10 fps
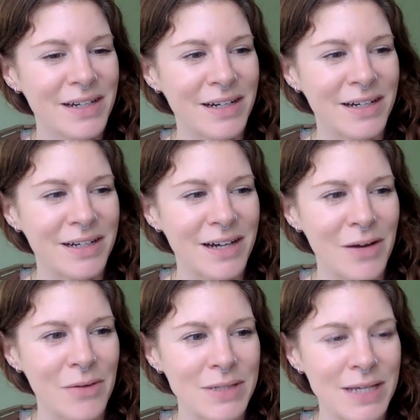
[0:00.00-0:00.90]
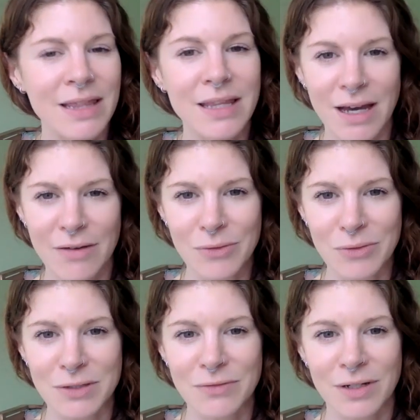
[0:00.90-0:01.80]
I was in the Air
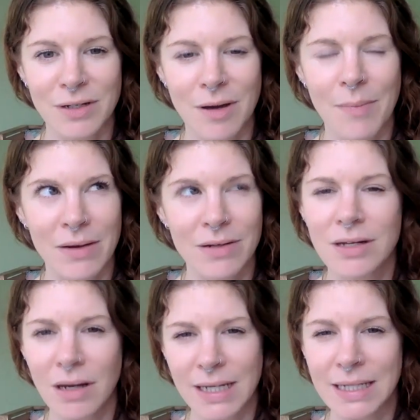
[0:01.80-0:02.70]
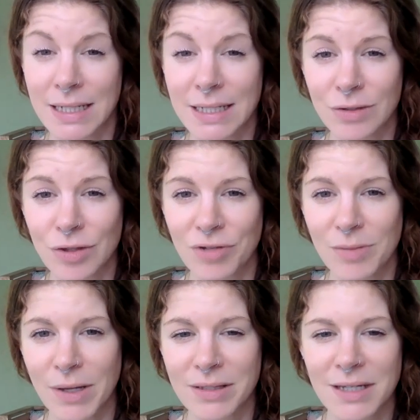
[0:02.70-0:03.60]
Force for about 9 years and
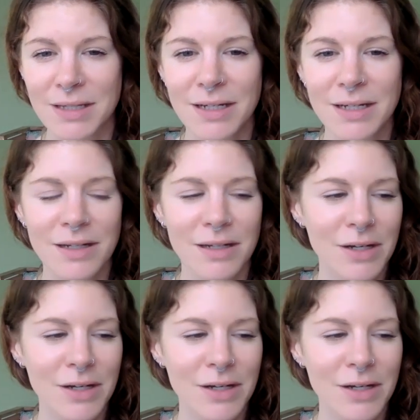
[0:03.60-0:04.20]
3 months, I think.